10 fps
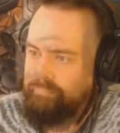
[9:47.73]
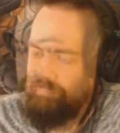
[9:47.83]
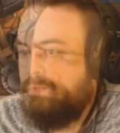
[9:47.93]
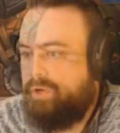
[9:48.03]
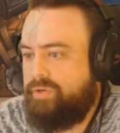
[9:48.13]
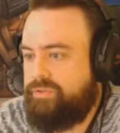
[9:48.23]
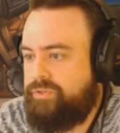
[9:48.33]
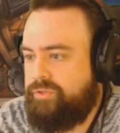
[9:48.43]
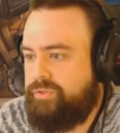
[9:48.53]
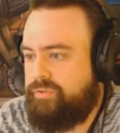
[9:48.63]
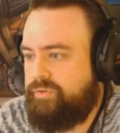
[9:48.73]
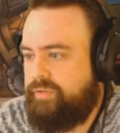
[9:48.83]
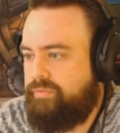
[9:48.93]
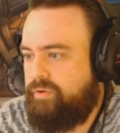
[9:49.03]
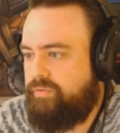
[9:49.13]
One, 2,
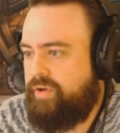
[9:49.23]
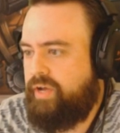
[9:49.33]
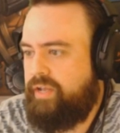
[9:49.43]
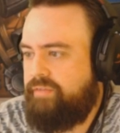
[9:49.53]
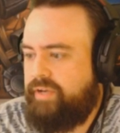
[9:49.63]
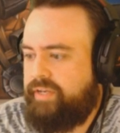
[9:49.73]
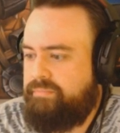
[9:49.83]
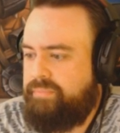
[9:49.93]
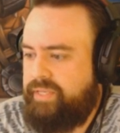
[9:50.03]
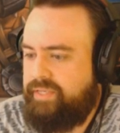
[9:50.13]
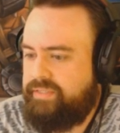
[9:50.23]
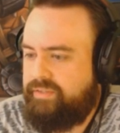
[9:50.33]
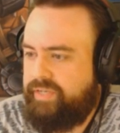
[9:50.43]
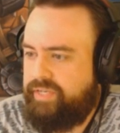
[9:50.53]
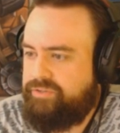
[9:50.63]
3, 4, 5. I can bees
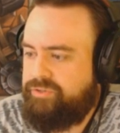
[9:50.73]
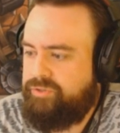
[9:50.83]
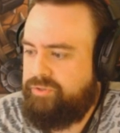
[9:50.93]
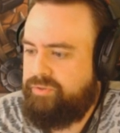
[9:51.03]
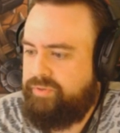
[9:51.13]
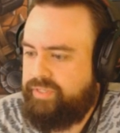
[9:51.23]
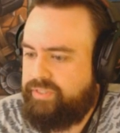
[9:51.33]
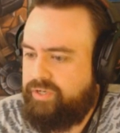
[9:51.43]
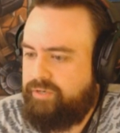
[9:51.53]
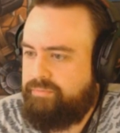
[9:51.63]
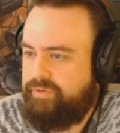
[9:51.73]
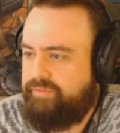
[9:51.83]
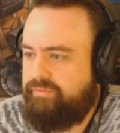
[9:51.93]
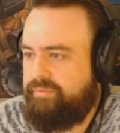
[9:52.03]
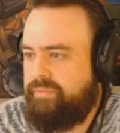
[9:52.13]
and we get 2. We can just go ahead and
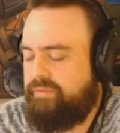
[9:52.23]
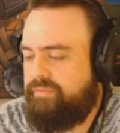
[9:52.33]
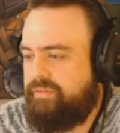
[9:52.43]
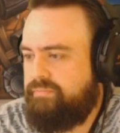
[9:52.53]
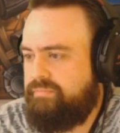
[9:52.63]
preemptively buff them.